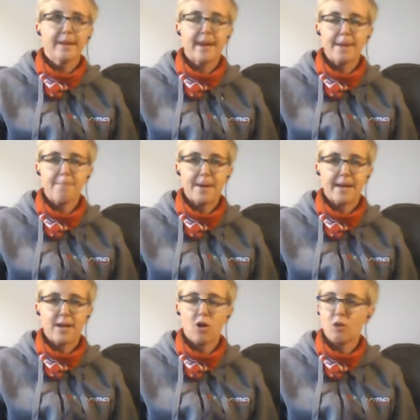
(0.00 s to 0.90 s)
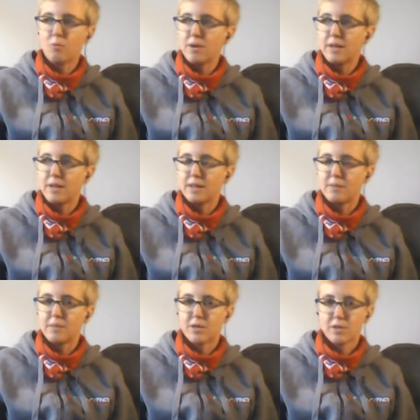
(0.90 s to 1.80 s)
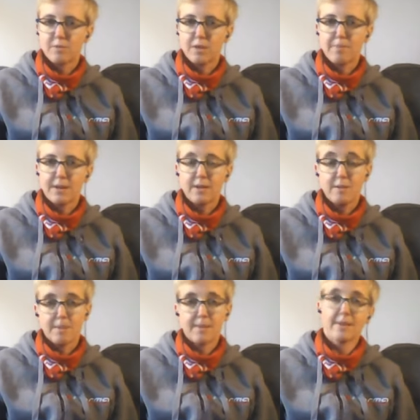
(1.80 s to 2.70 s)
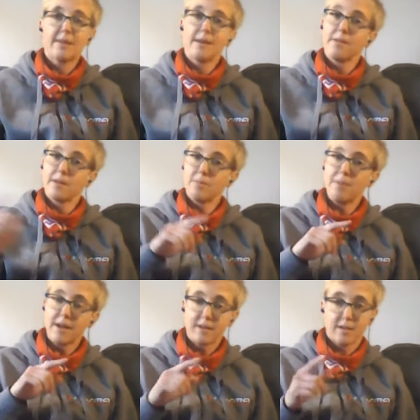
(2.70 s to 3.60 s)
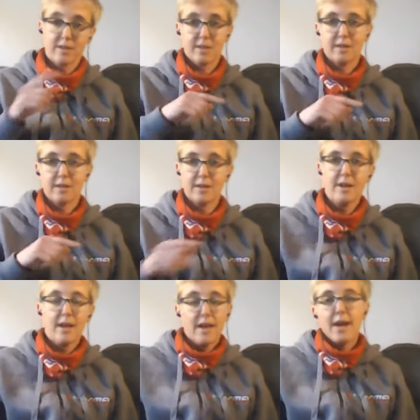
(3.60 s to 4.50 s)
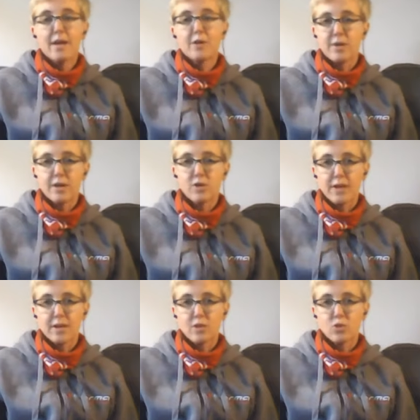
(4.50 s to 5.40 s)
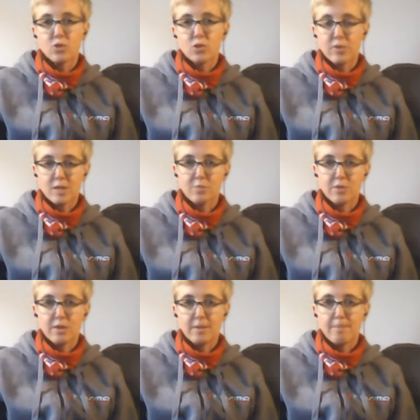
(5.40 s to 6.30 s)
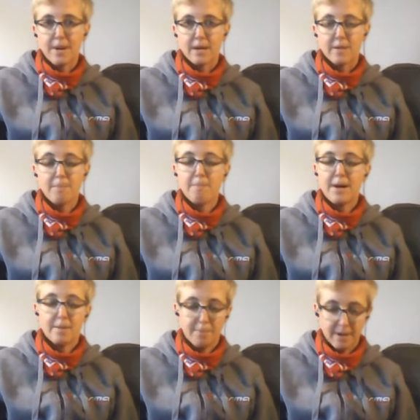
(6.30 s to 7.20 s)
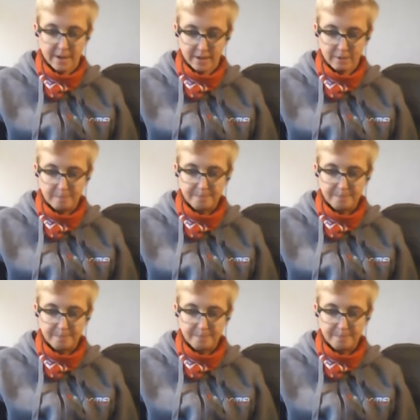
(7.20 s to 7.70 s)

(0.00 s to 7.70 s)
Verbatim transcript: came back home uh, because of the pandemic, but they, their bikes are still there and we are trying to transport them back by plane.